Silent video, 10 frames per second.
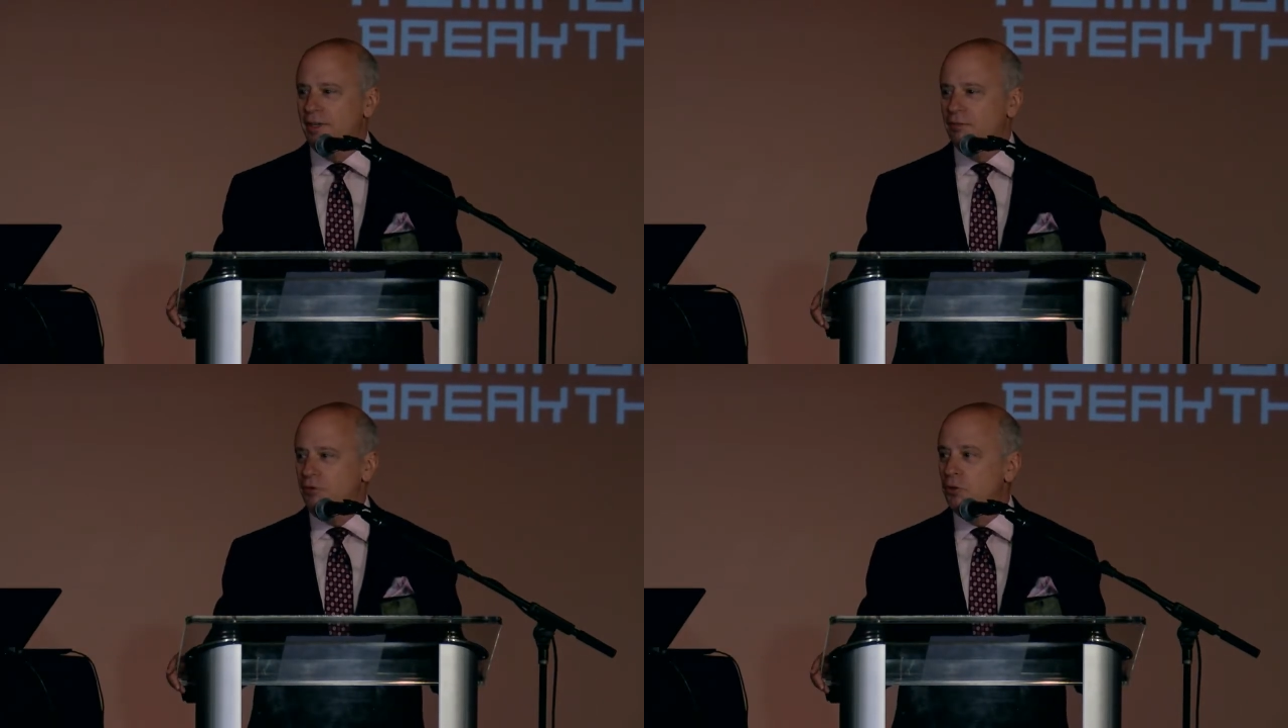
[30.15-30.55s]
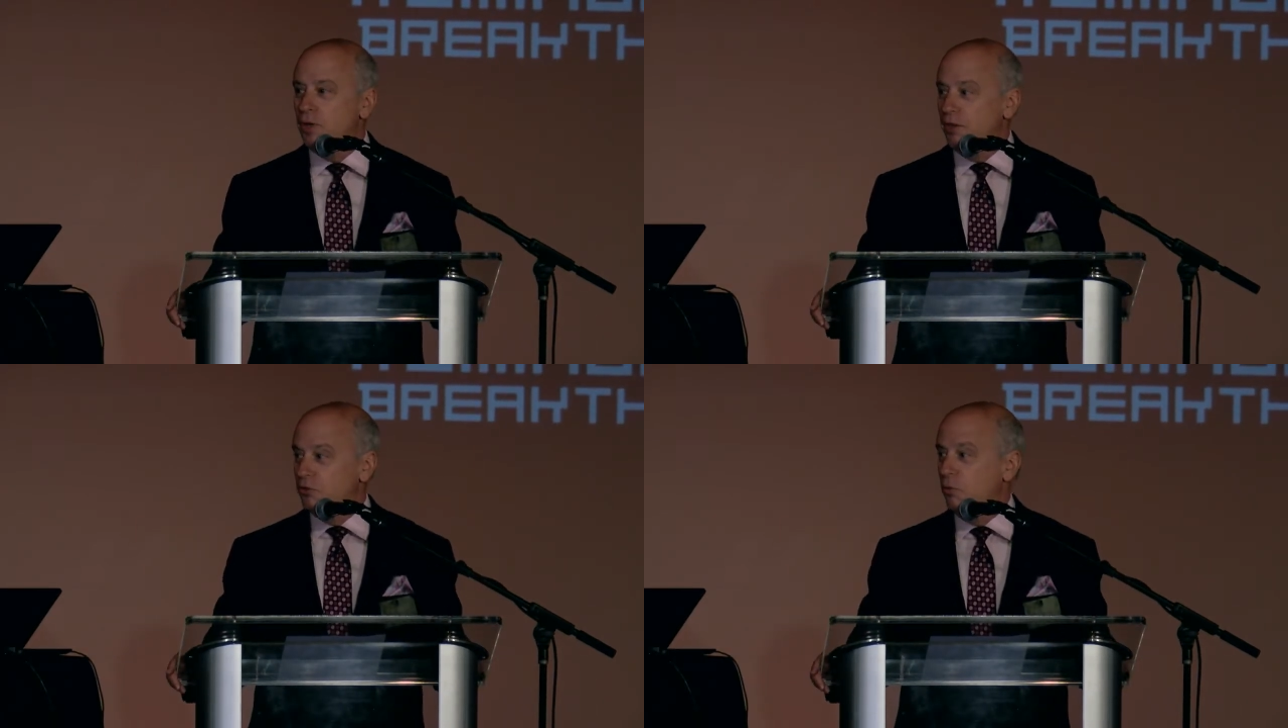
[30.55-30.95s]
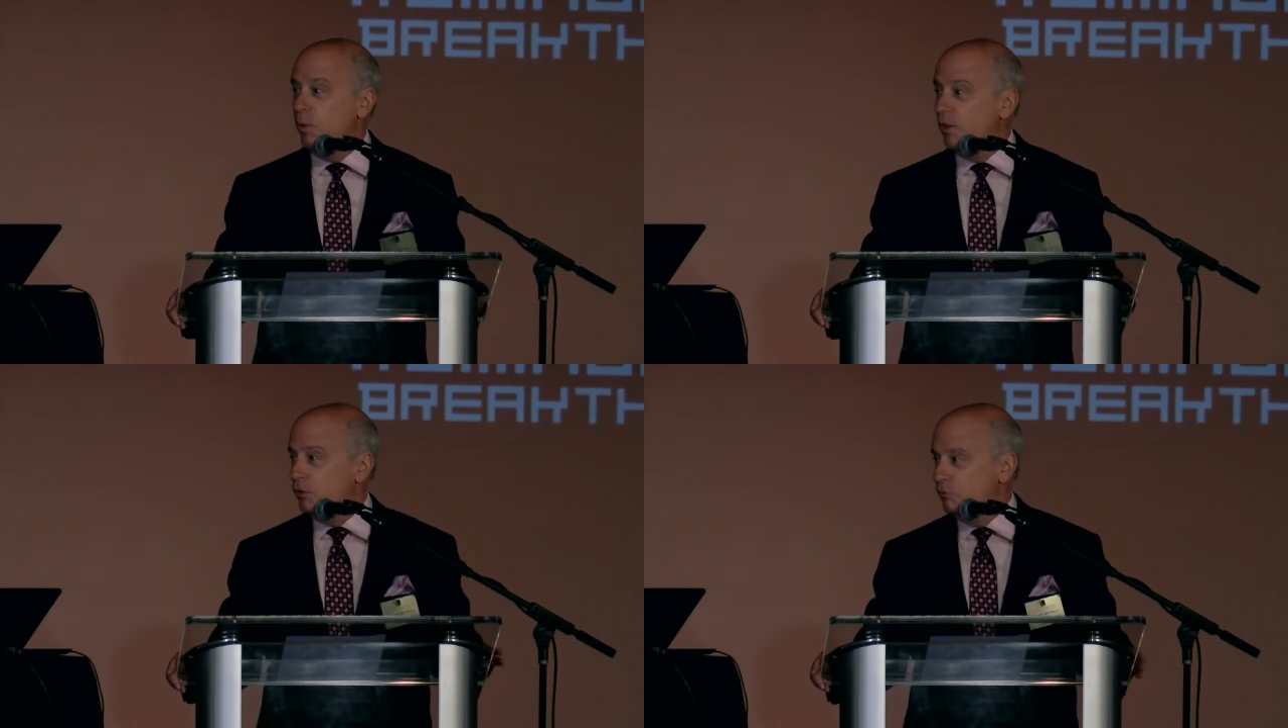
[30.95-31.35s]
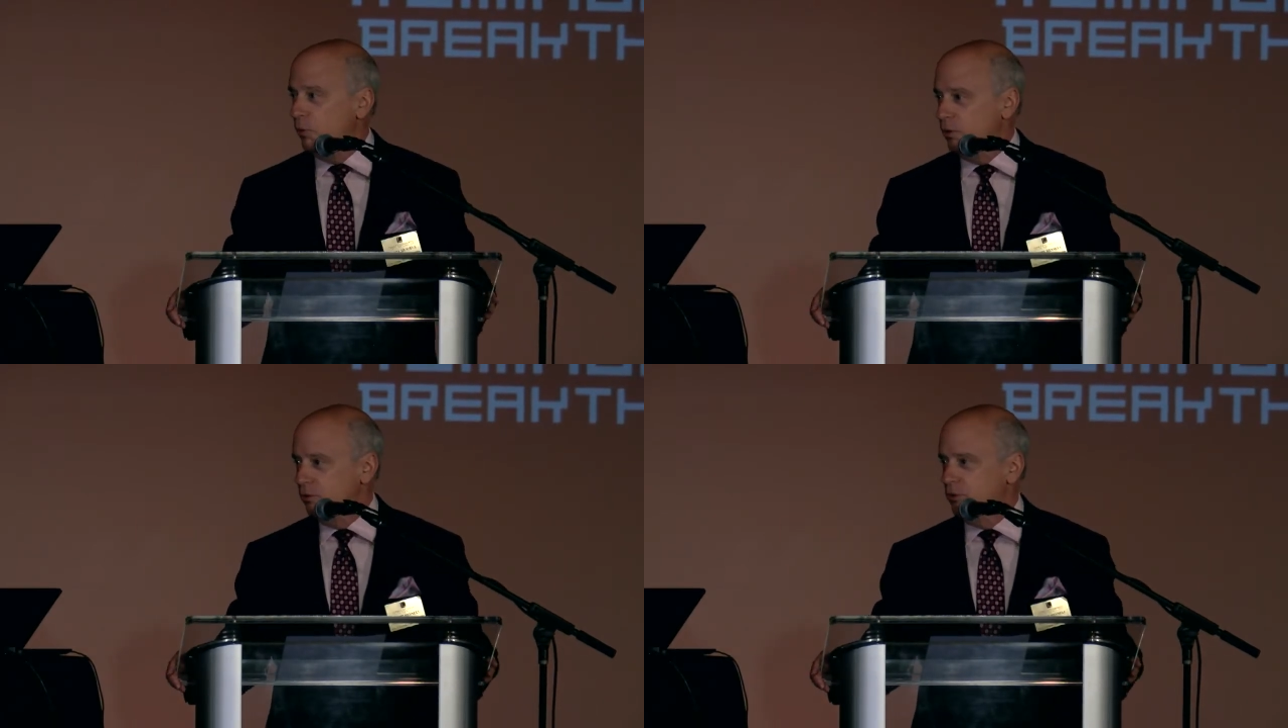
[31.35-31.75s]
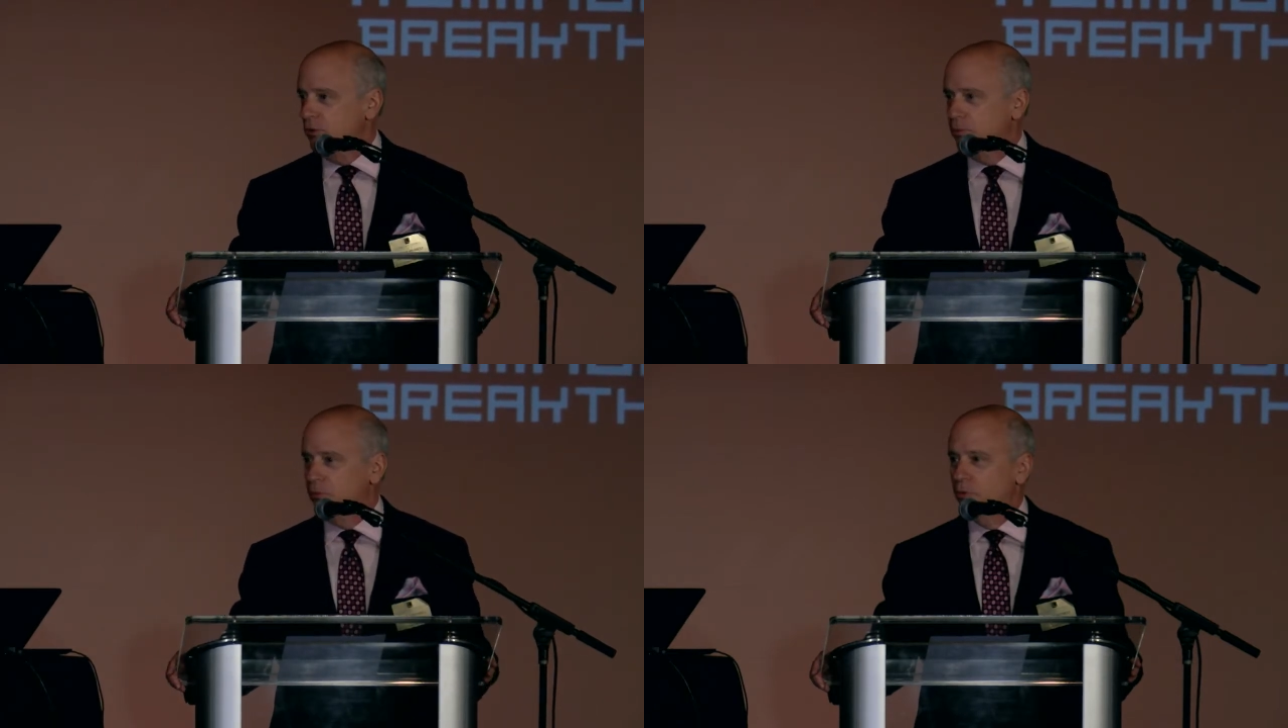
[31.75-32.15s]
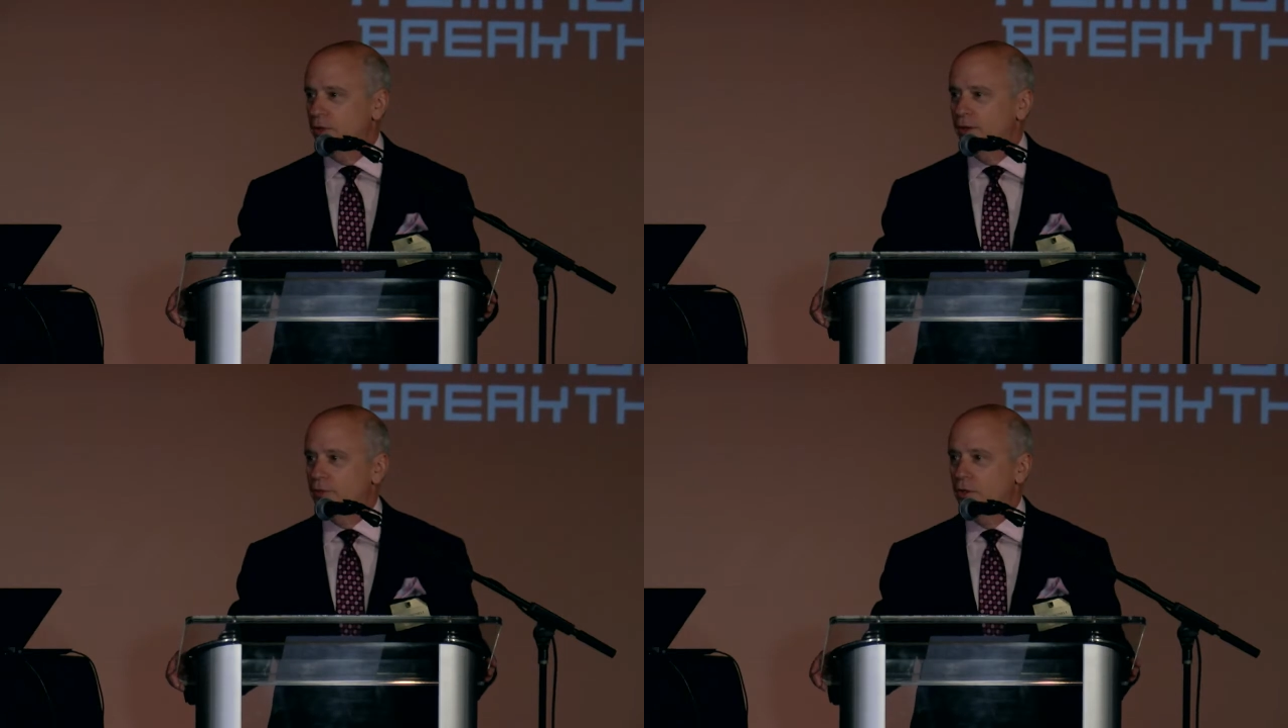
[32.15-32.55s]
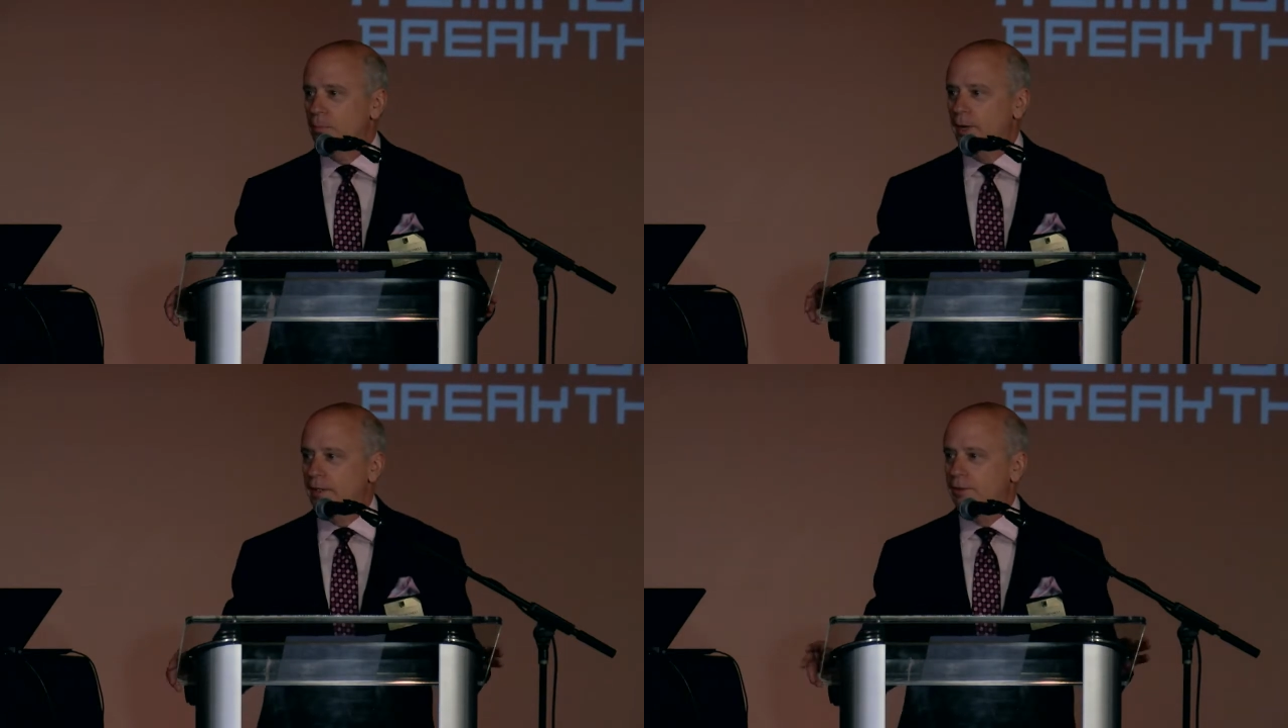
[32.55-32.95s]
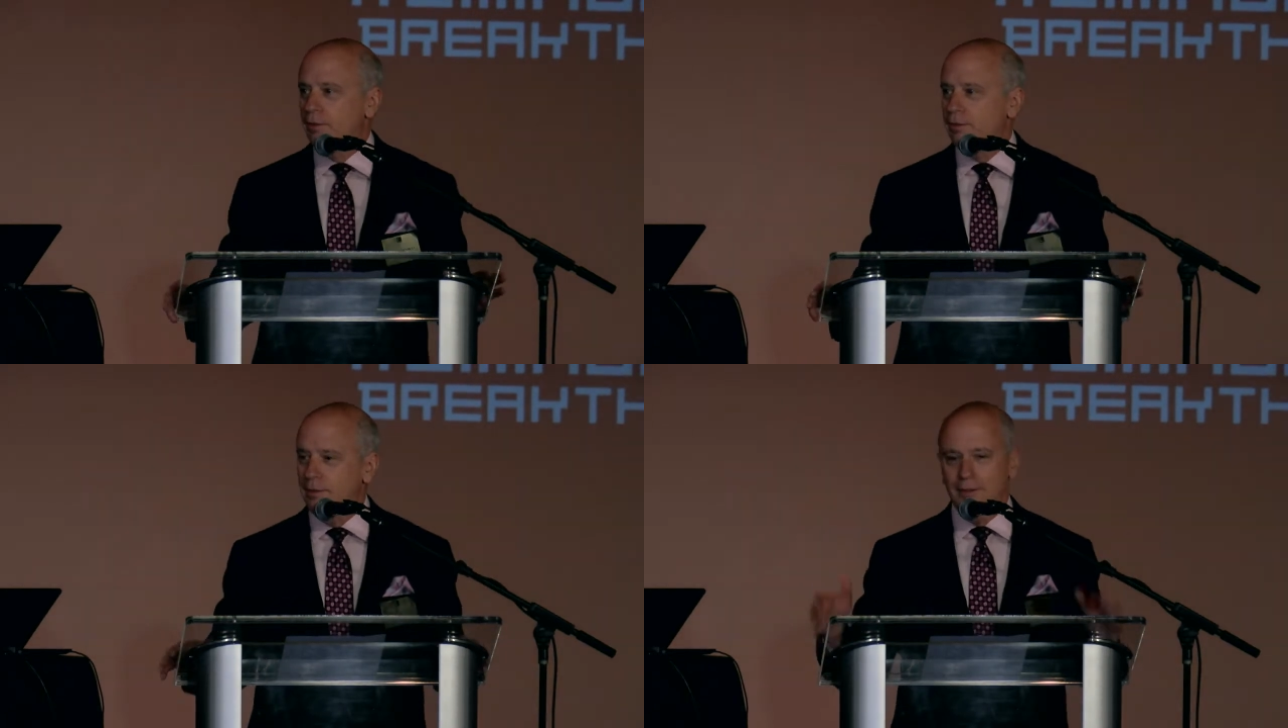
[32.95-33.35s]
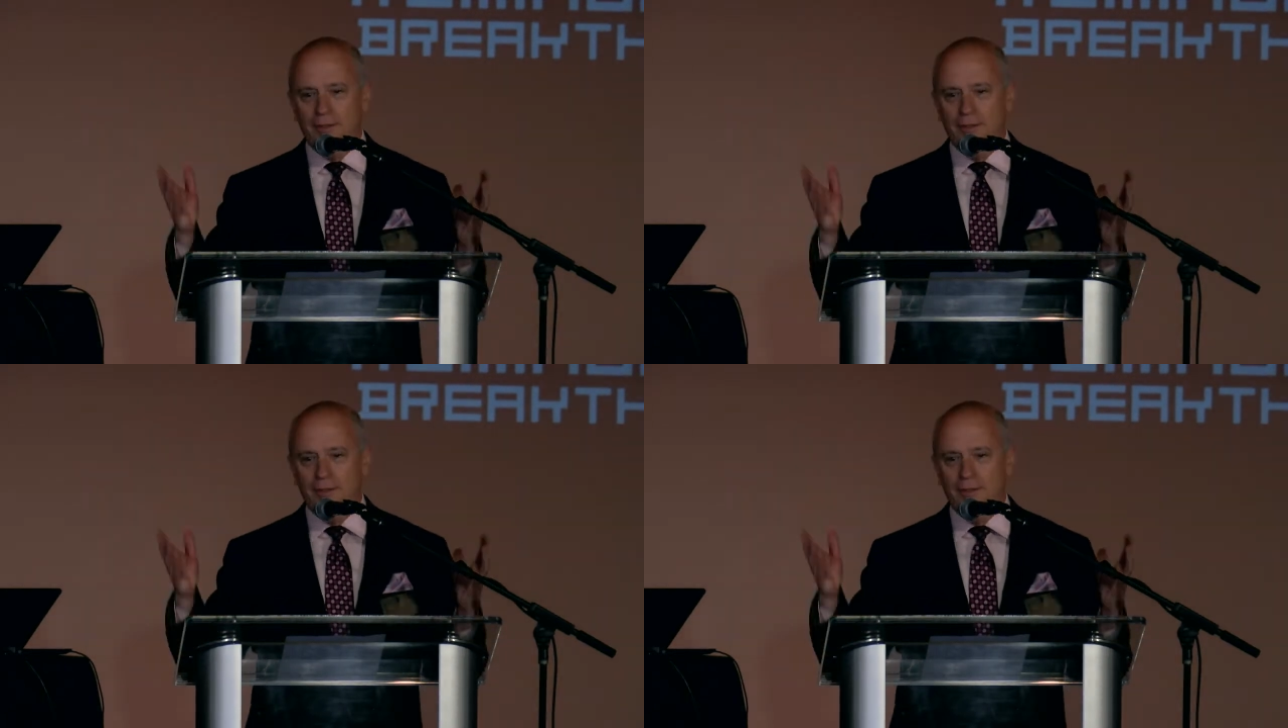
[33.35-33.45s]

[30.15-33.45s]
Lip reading: few days of weather for you too before you have to go back to